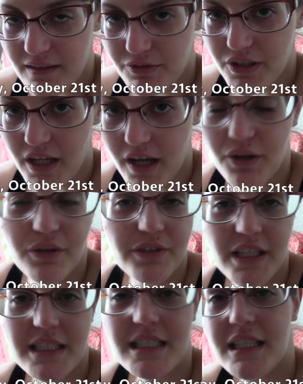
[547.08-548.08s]
If you're not over
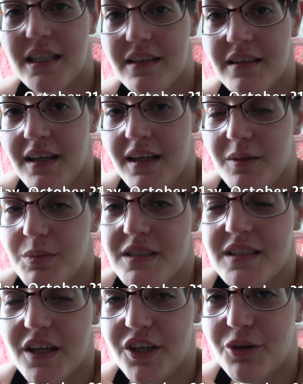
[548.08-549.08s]
18,
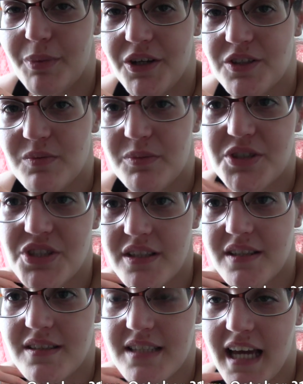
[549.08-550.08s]
please get your parents'
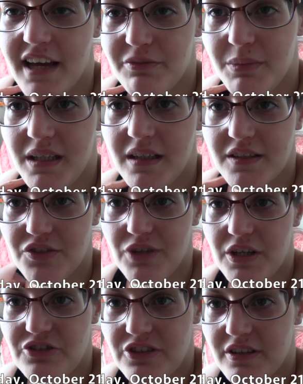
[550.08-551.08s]
permission to have me, a
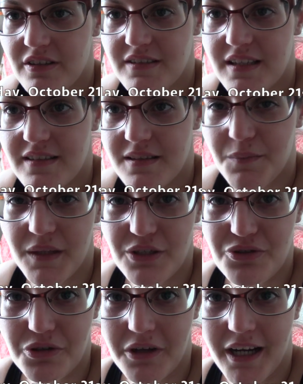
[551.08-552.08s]
stranger, send
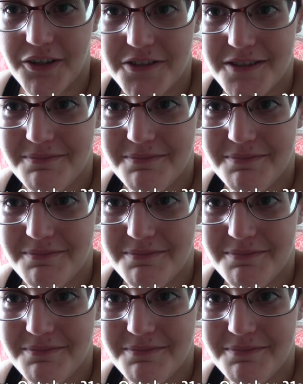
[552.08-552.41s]
something to your house.